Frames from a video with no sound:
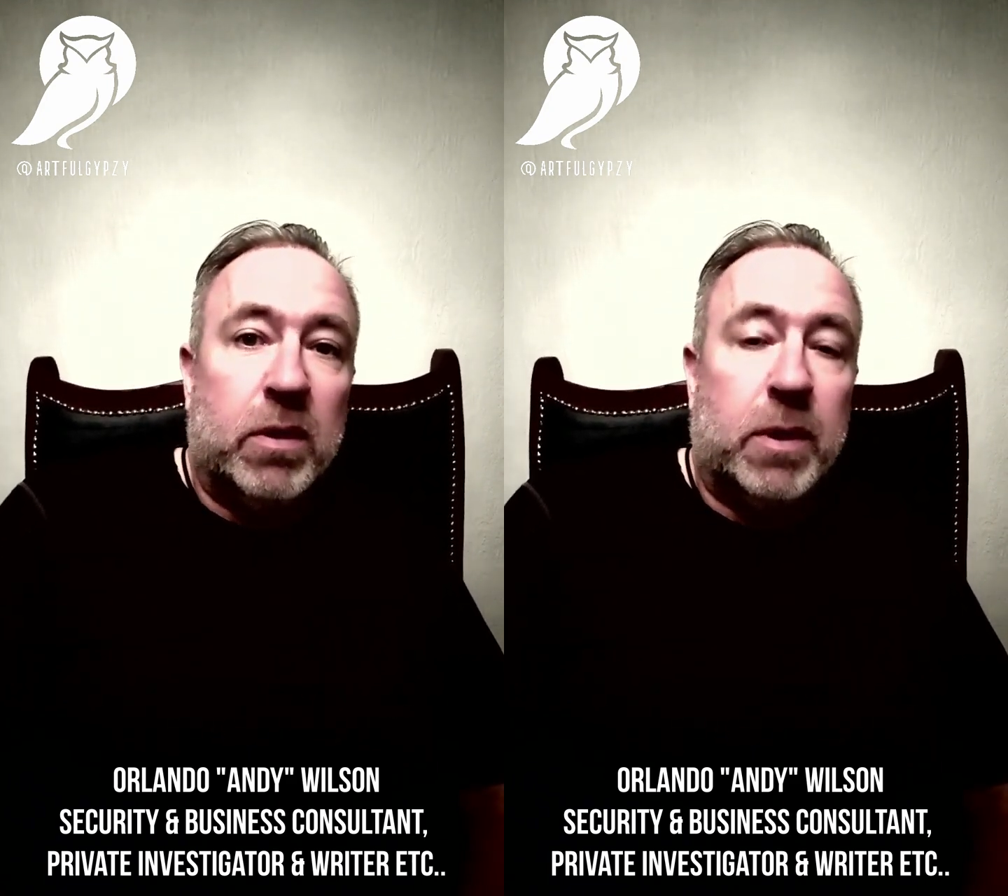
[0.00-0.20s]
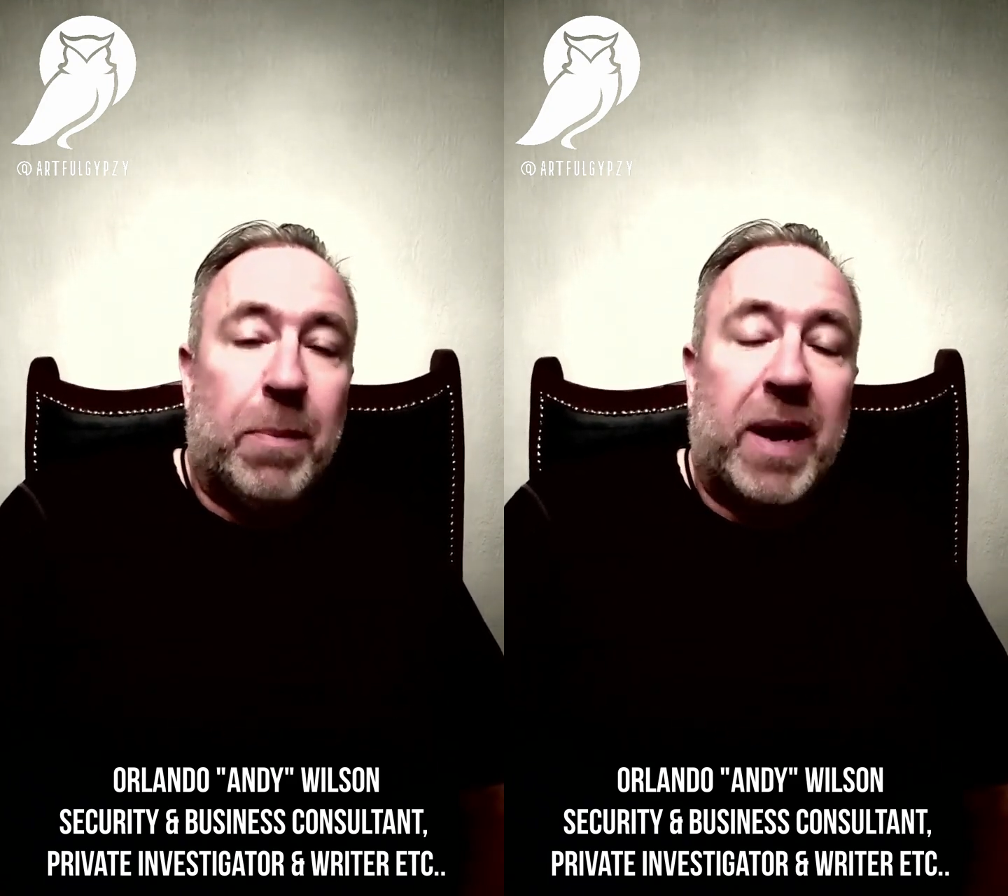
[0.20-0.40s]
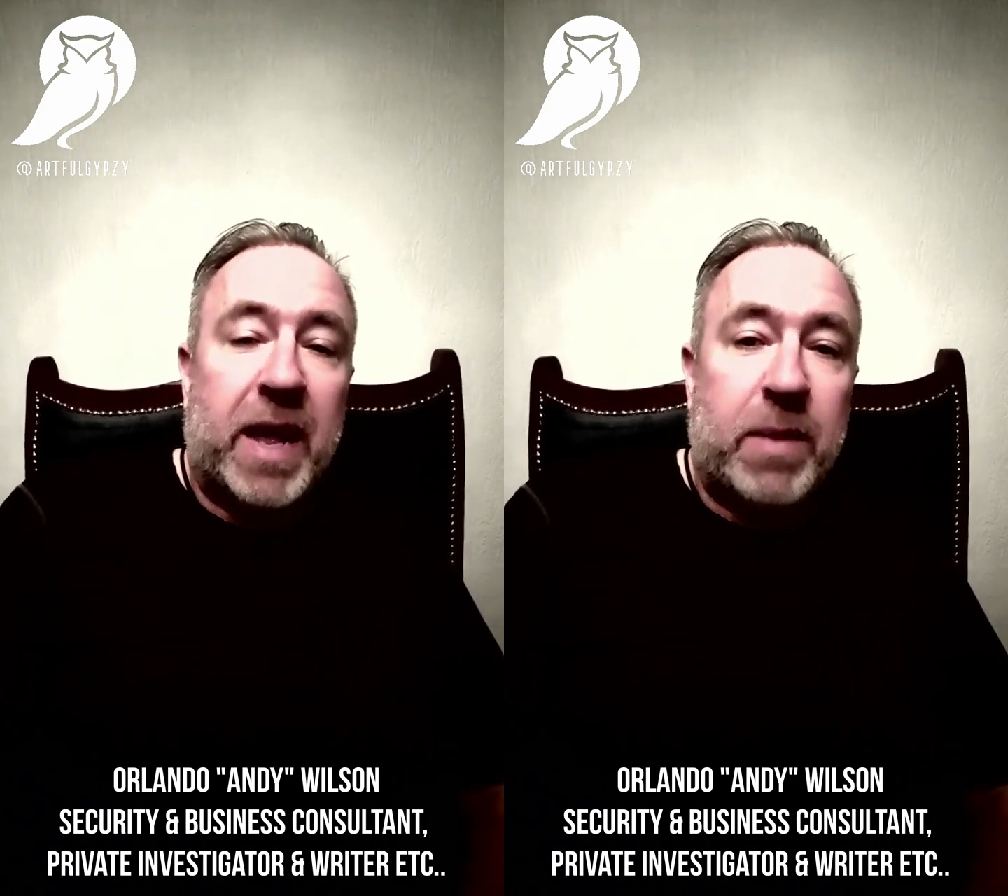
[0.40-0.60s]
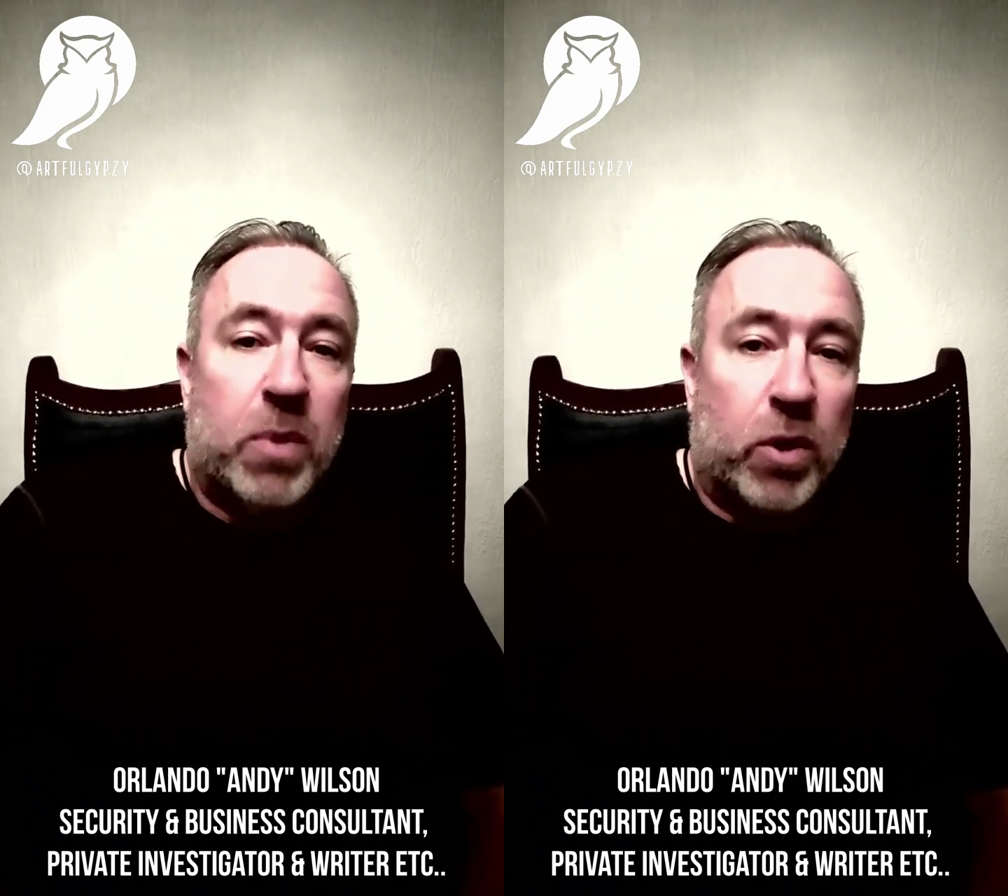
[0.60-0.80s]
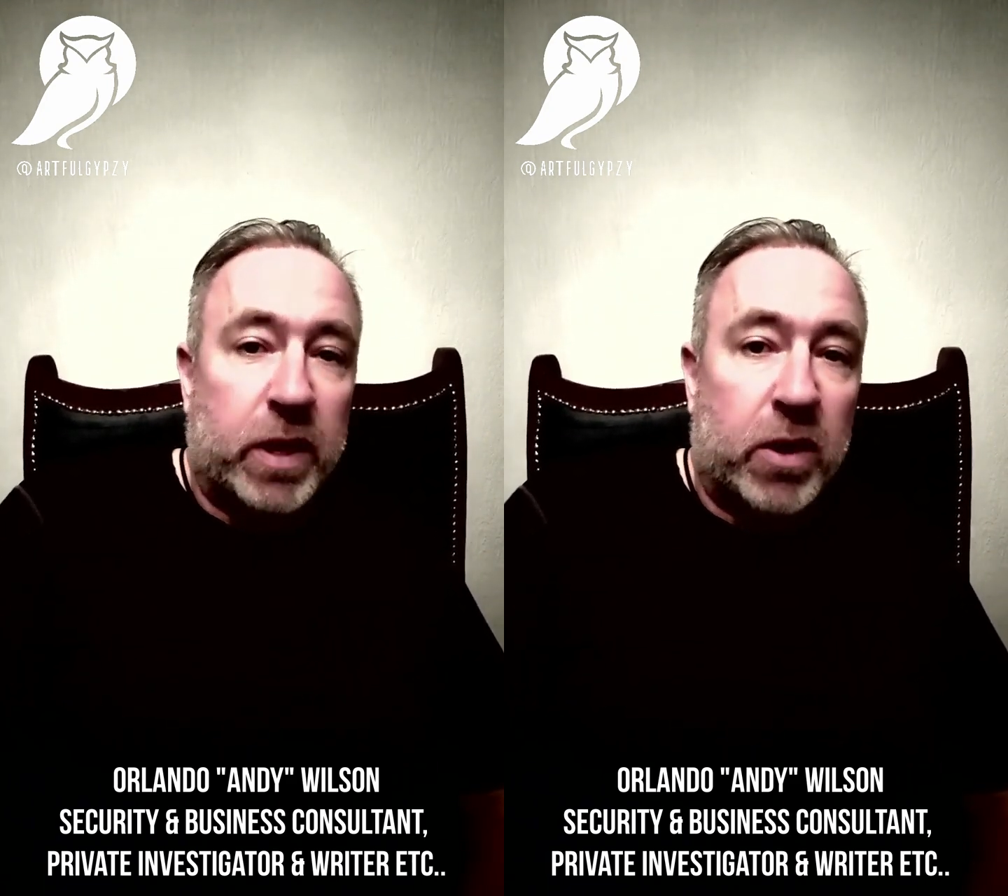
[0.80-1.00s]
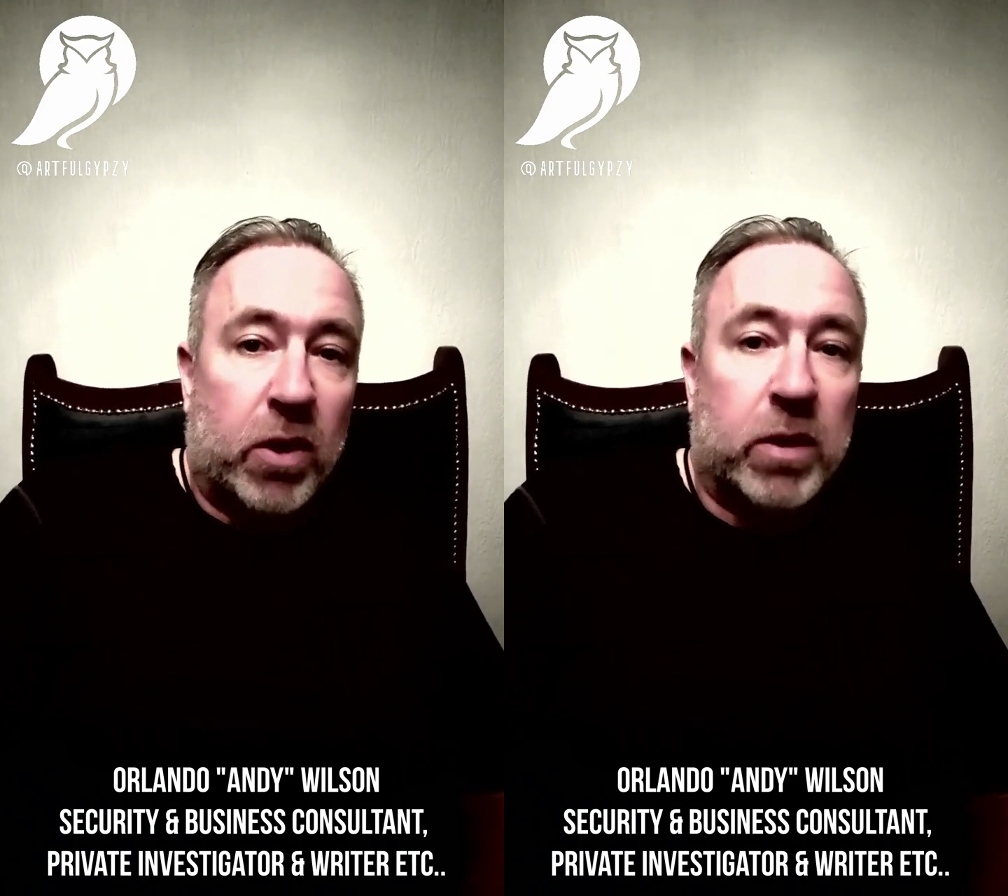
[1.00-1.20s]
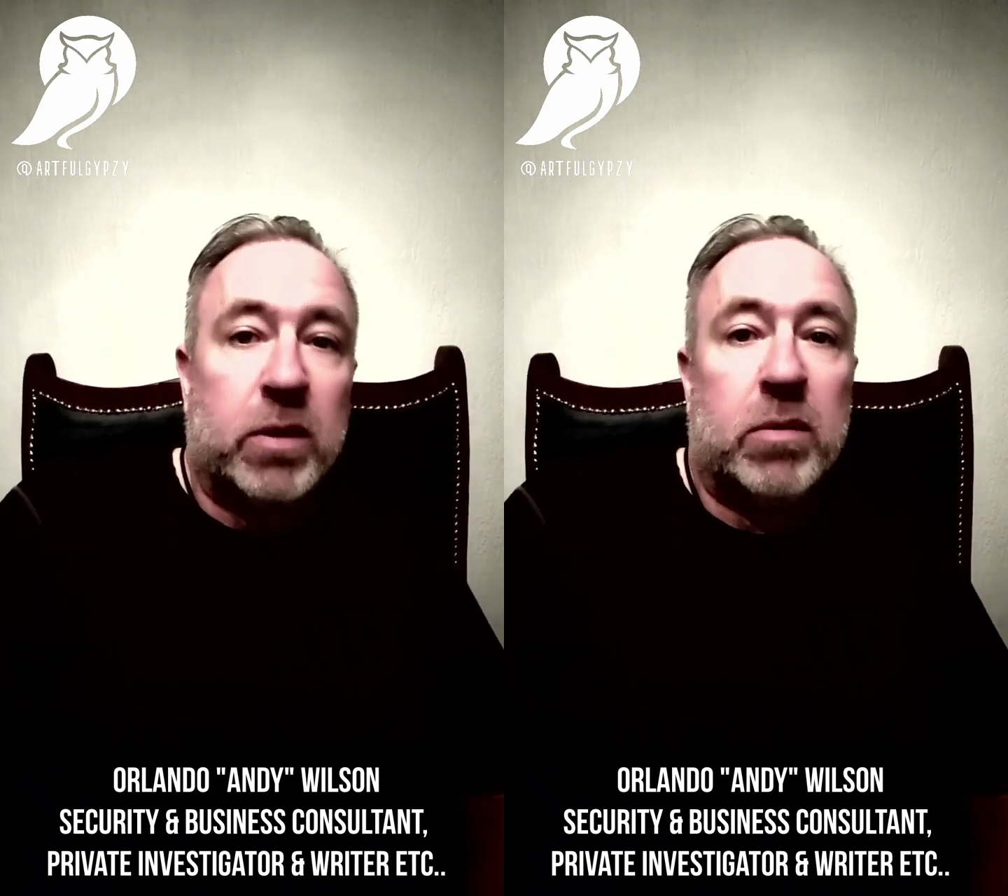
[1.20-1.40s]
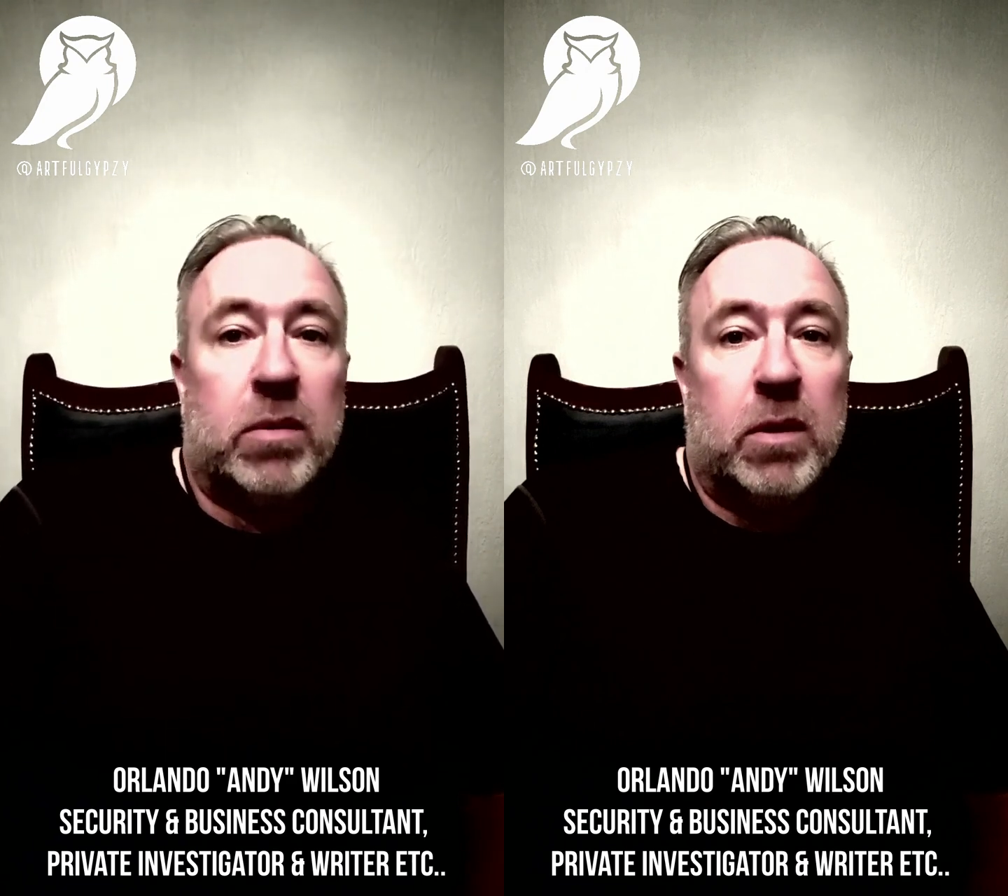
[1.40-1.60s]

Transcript: to play bodyguard,